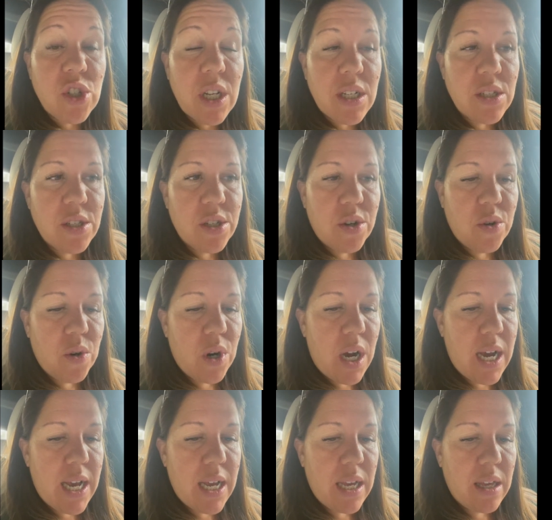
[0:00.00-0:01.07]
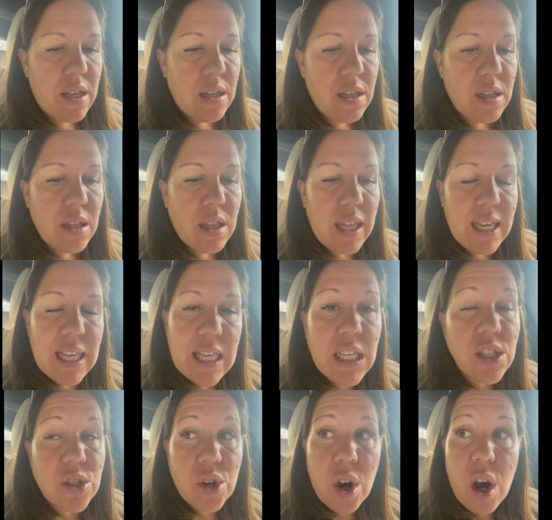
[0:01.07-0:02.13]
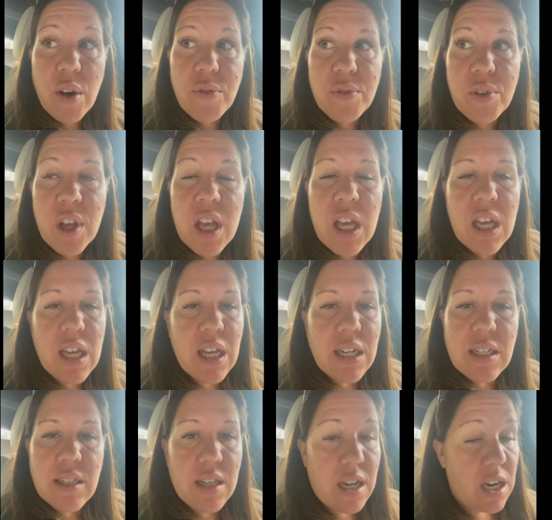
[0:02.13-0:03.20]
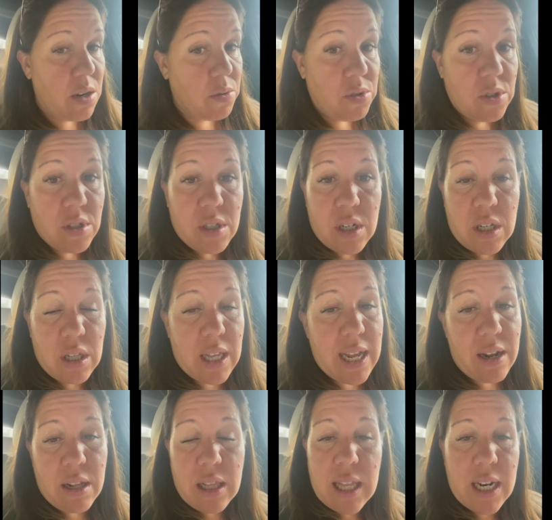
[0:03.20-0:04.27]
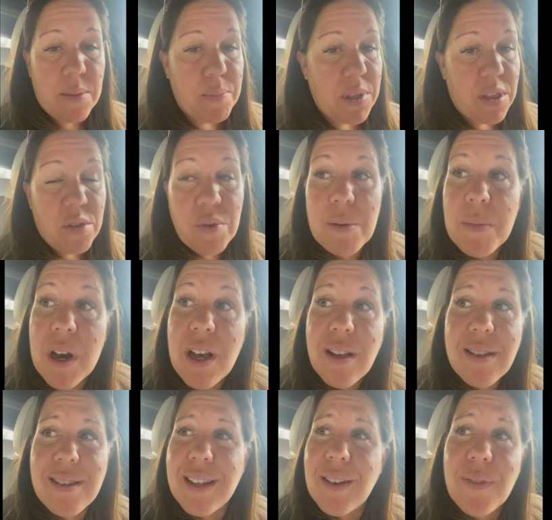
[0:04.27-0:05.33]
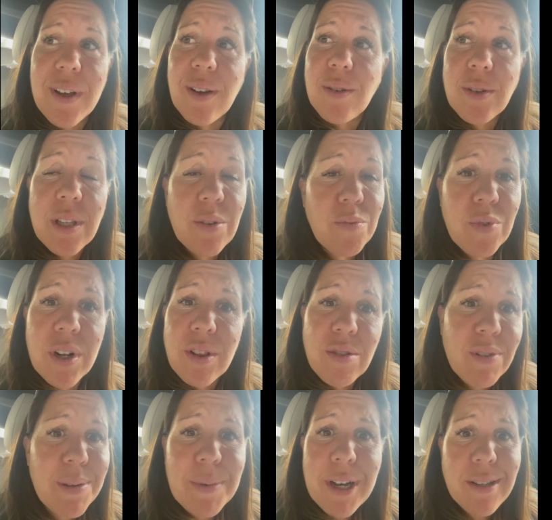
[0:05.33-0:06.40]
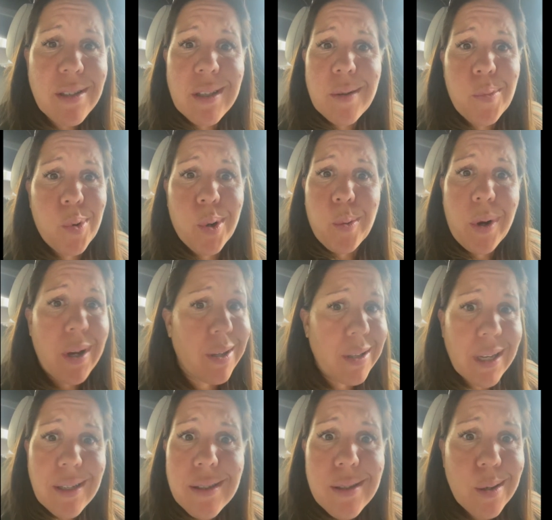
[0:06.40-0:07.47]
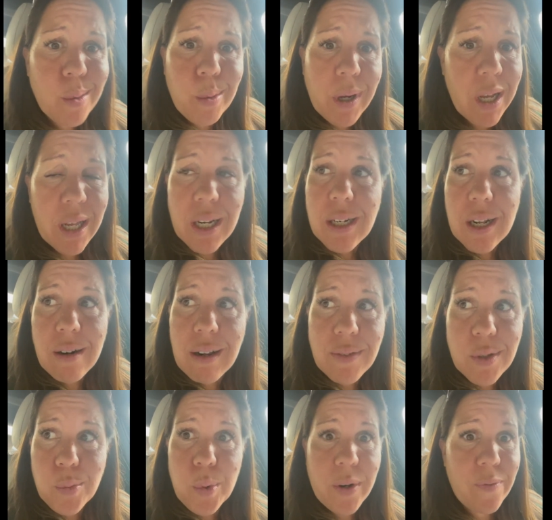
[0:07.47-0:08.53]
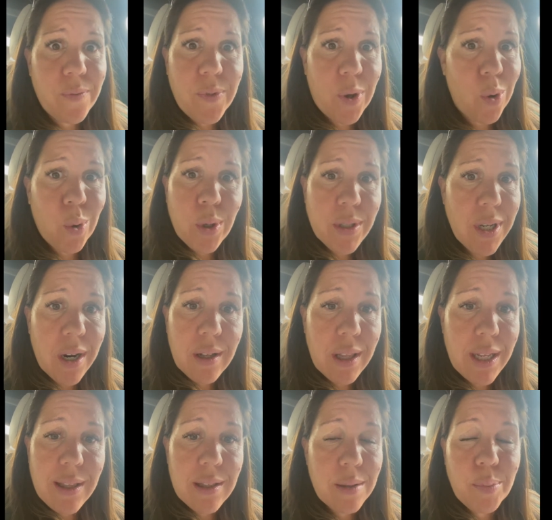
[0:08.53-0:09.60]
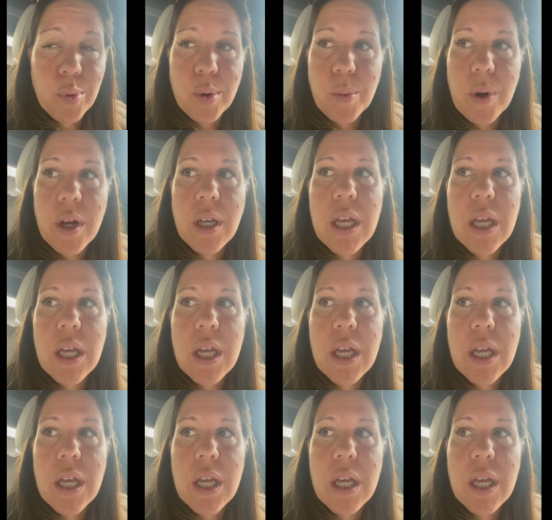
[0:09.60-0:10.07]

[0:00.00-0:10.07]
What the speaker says: And so I like eased off and decided I was just gonna let it be 3 miles. And if I only run 3 miles on the boardwalk, like, so what? I don't have to run the whole entire length of the boardwalk.